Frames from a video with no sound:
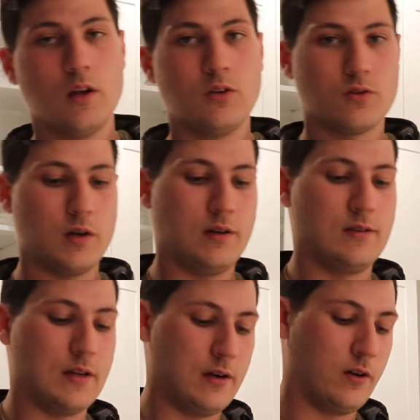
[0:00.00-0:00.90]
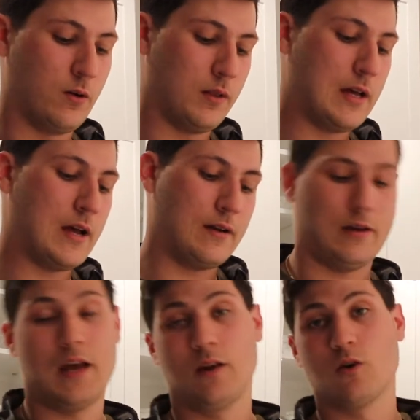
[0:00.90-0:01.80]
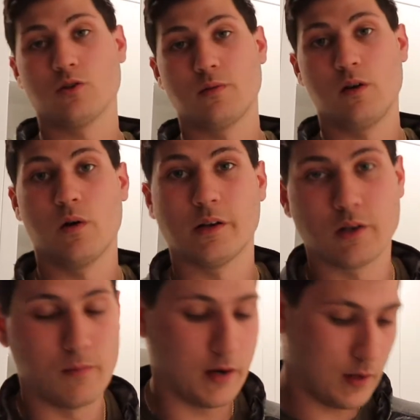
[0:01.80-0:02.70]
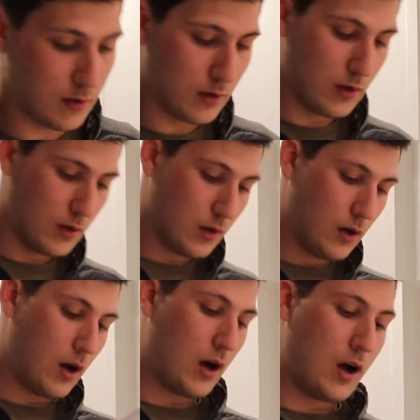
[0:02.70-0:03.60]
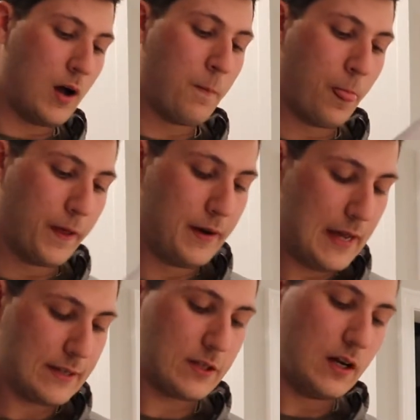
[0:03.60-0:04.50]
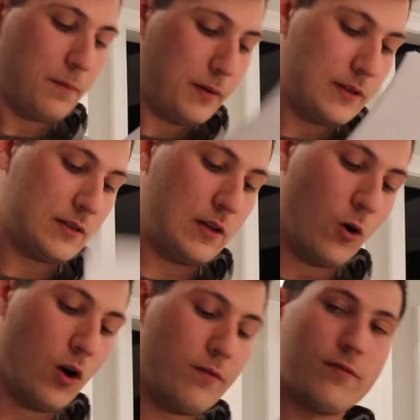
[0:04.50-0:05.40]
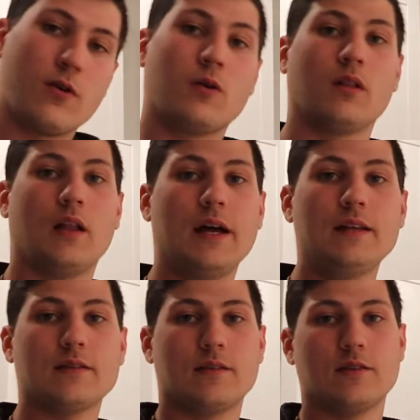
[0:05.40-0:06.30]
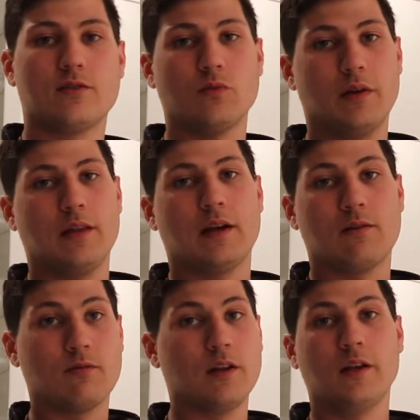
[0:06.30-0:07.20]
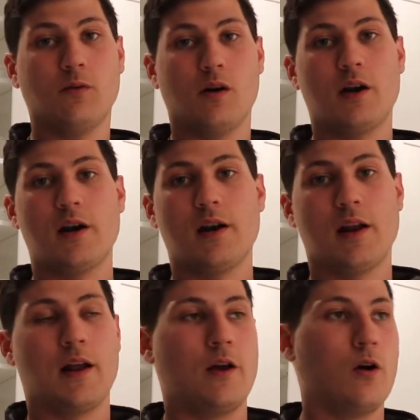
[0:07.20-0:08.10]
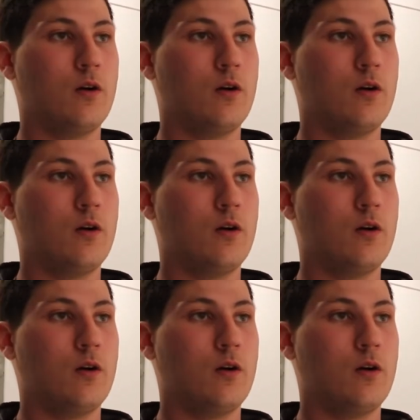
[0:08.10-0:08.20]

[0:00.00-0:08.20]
So I decided to go with that, and it cost me no extra money. Next up is the off-road lights. This is one thing I really wanted, and I